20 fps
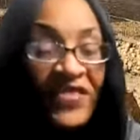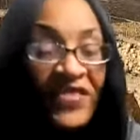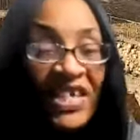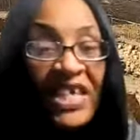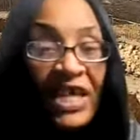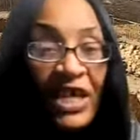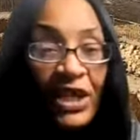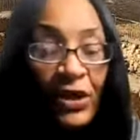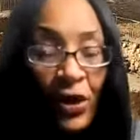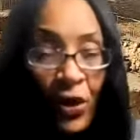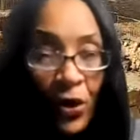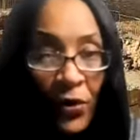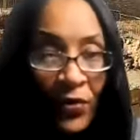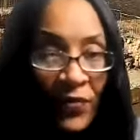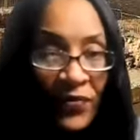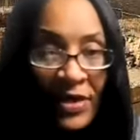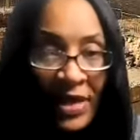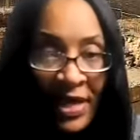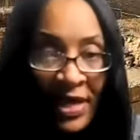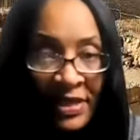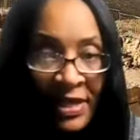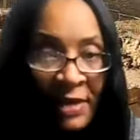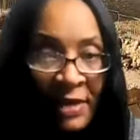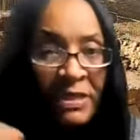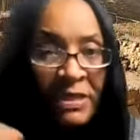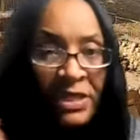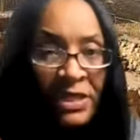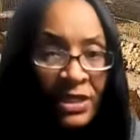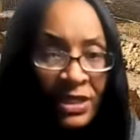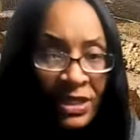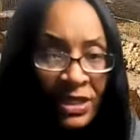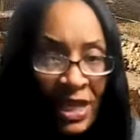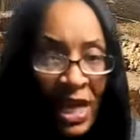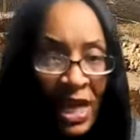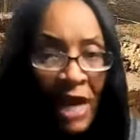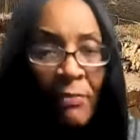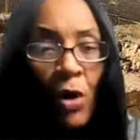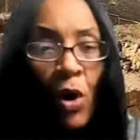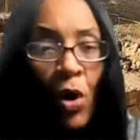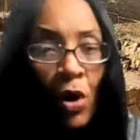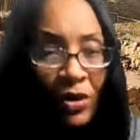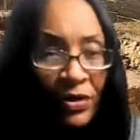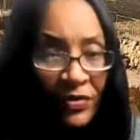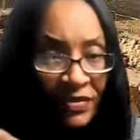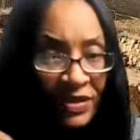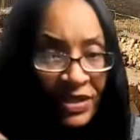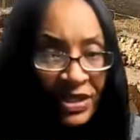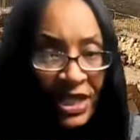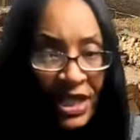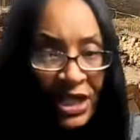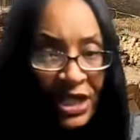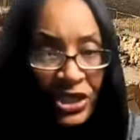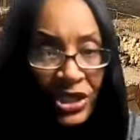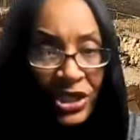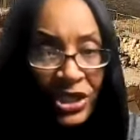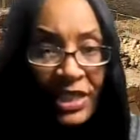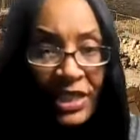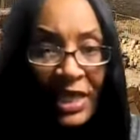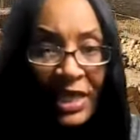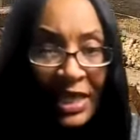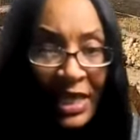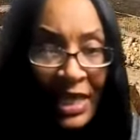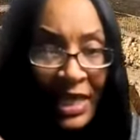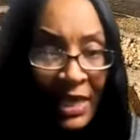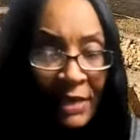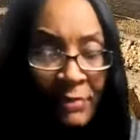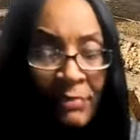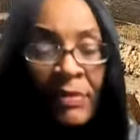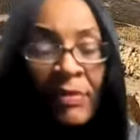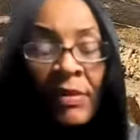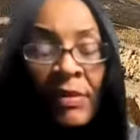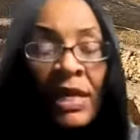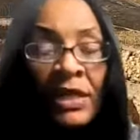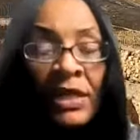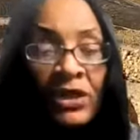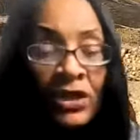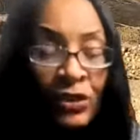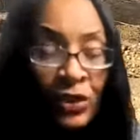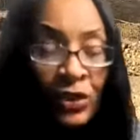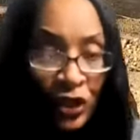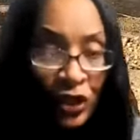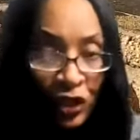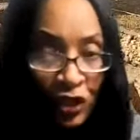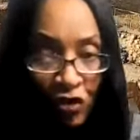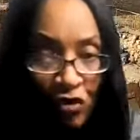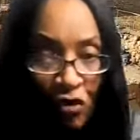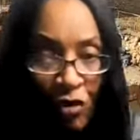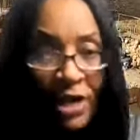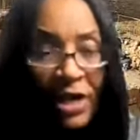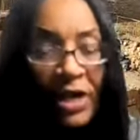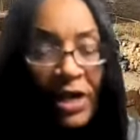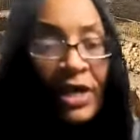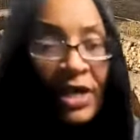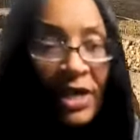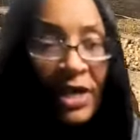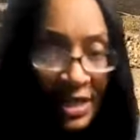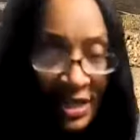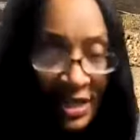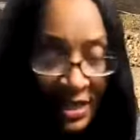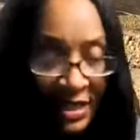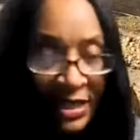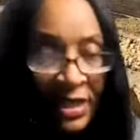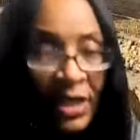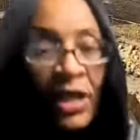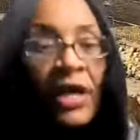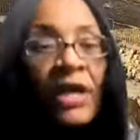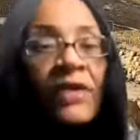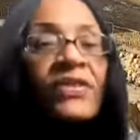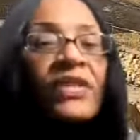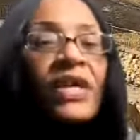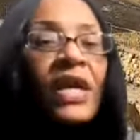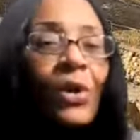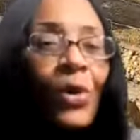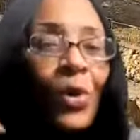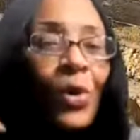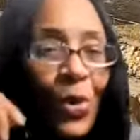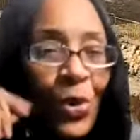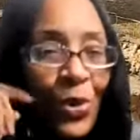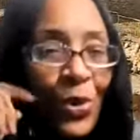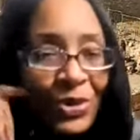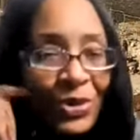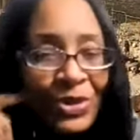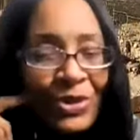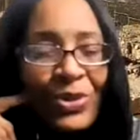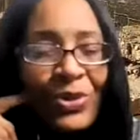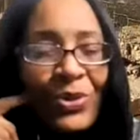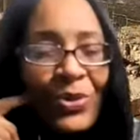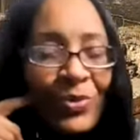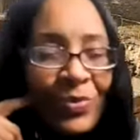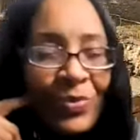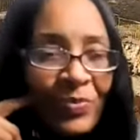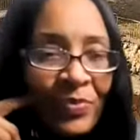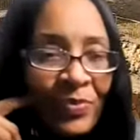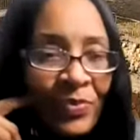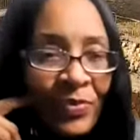then earth at that particular time, all of the nations that came to destroy us, they also